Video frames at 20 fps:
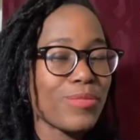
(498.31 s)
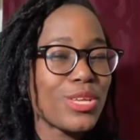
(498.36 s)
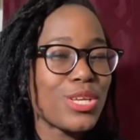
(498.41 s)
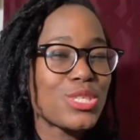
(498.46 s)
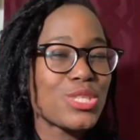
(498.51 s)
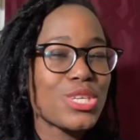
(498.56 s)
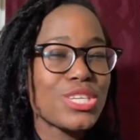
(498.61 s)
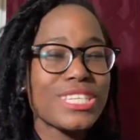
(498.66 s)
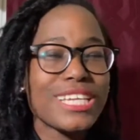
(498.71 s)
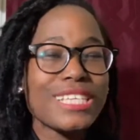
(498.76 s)

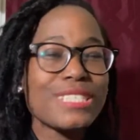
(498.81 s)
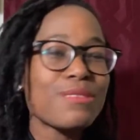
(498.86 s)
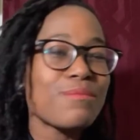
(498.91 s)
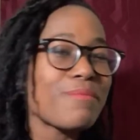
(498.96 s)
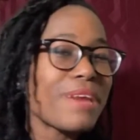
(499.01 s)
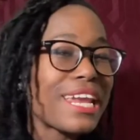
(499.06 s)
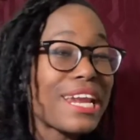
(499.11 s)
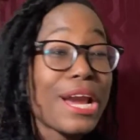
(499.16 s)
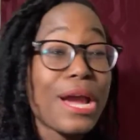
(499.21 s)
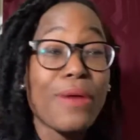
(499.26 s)
So it doesn't
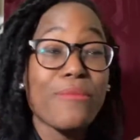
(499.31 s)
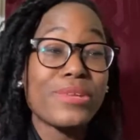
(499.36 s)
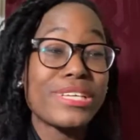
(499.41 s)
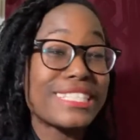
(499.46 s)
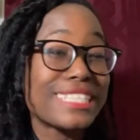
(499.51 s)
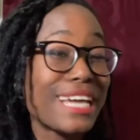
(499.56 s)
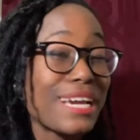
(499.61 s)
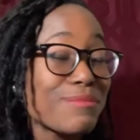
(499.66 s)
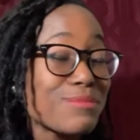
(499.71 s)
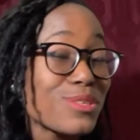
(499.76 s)
matter how many
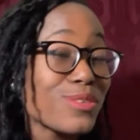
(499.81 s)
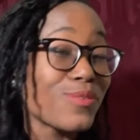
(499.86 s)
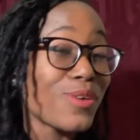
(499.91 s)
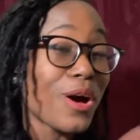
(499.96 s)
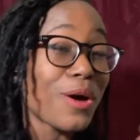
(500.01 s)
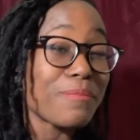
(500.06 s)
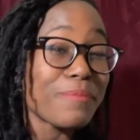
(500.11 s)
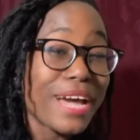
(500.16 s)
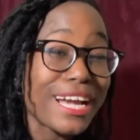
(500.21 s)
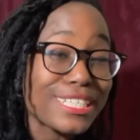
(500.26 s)
times you've
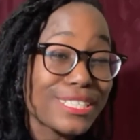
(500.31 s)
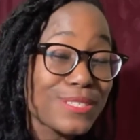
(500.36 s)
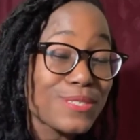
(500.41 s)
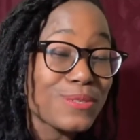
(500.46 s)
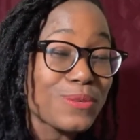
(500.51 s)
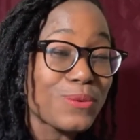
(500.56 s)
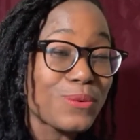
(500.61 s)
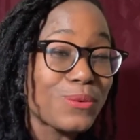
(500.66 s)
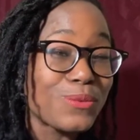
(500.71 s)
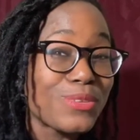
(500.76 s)
gone back to
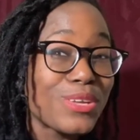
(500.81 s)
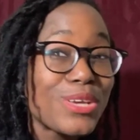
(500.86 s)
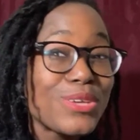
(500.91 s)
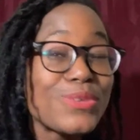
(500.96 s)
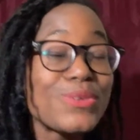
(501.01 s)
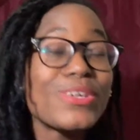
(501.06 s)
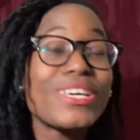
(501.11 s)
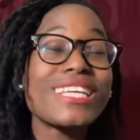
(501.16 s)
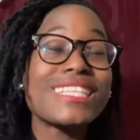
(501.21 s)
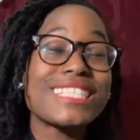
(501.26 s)
school,
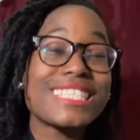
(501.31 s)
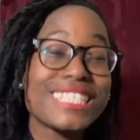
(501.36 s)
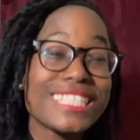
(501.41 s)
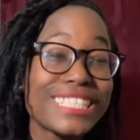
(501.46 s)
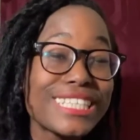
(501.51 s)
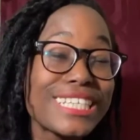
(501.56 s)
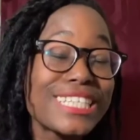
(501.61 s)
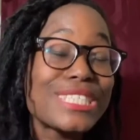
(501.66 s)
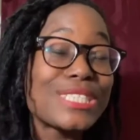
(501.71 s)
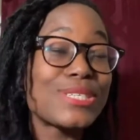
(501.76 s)
you can still
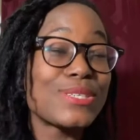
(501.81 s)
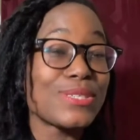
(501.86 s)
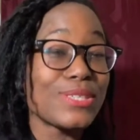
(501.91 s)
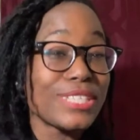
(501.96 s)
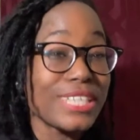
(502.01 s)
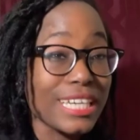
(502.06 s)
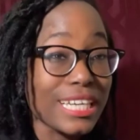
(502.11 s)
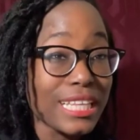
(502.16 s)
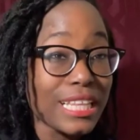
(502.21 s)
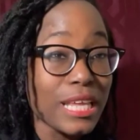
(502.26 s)
continue to
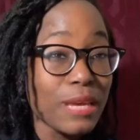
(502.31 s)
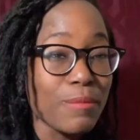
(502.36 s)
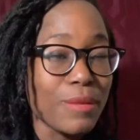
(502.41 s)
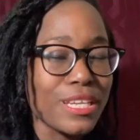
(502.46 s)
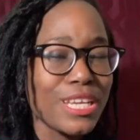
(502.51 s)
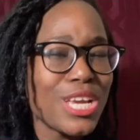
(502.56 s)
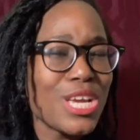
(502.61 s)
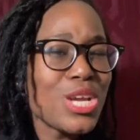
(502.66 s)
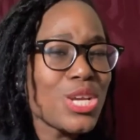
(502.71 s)
claim it.